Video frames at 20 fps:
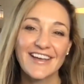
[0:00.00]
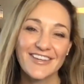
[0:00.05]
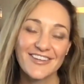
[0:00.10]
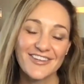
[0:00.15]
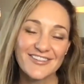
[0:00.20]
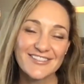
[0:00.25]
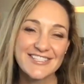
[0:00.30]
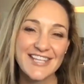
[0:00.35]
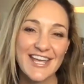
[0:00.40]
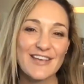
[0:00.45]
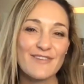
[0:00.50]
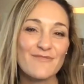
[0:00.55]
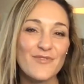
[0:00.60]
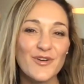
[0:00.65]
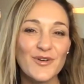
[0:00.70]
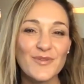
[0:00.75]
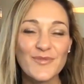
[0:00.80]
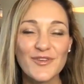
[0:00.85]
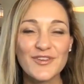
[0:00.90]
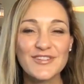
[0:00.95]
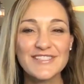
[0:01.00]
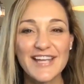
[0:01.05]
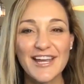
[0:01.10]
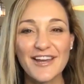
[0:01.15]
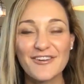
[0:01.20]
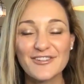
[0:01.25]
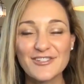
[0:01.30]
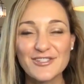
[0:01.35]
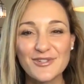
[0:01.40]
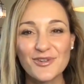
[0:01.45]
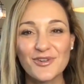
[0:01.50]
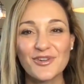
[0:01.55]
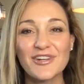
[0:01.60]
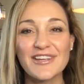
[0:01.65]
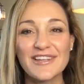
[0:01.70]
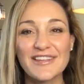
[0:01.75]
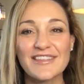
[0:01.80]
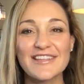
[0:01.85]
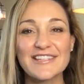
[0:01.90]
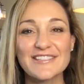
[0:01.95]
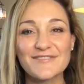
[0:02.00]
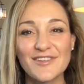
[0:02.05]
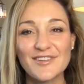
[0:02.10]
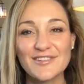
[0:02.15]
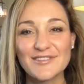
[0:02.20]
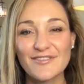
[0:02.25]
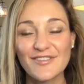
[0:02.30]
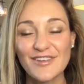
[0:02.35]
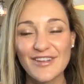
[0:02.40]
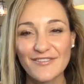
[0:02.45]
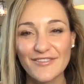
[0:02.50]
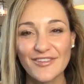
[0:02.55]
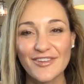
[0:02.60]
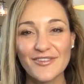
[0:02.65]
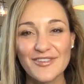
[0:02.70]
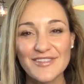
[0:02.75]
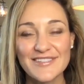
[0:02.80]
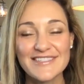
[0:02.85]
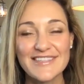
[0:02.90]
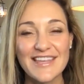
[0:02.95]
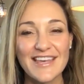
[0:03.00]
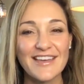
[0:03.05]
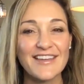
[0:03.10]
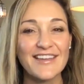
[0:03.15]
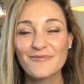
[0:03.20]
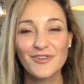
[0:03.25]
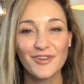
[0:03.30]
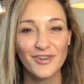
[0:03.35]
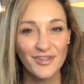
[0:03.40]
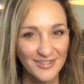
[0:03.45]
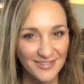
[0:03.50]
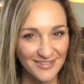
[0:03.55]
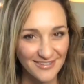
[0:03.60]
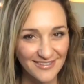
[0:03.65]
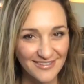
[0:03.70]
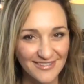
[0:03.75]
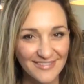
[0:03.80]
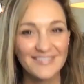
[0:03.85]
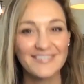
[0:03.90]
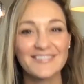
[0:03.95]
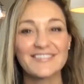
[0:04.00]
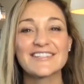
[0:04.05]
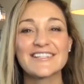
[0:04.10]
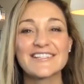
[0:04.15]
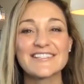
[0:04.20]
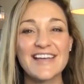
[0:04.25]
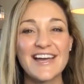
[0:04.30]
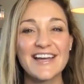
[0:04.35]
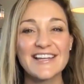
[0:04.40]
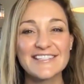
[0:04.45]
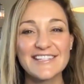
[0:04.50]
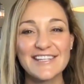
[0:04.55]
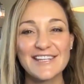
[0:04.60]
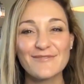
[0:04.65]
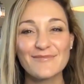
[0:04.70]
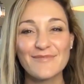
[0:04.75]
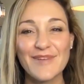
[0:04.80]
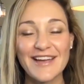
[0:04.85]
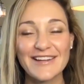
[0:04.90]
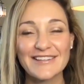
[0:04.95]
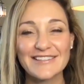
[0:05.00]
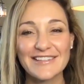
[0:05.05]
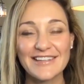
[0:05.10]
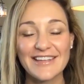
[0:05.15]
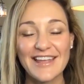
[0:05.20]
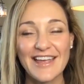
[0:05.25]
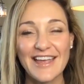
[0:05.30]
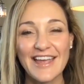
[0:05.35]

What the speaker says: You'll take more and more territory in the spheres of influence that you're designed to impact it.